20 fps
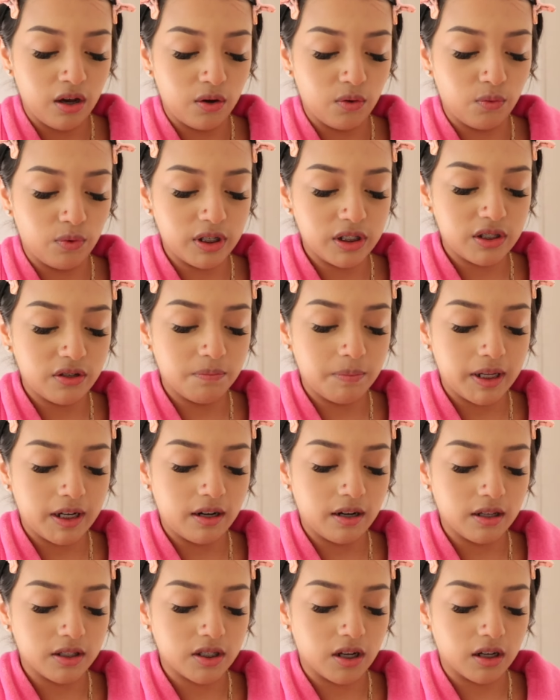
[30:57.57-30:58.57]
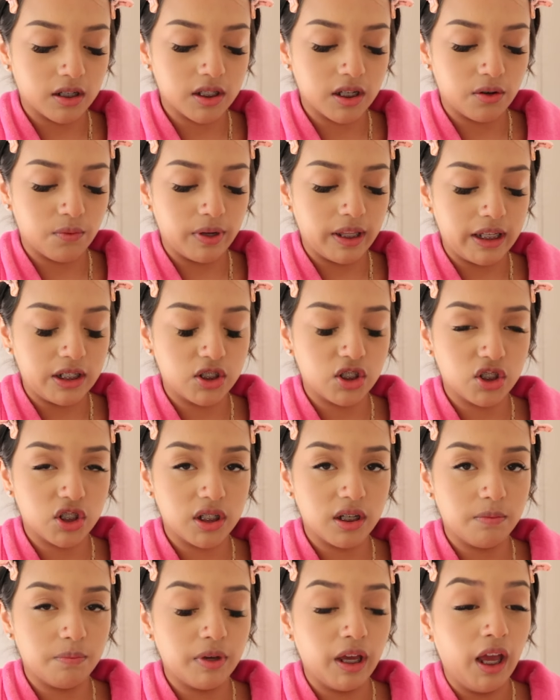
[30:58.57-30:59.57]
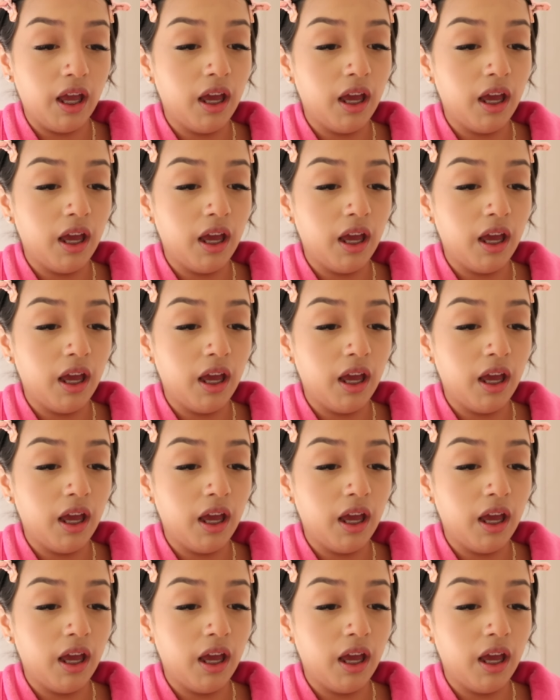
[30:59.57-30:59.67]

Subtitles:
once you've been in a toxic relationship,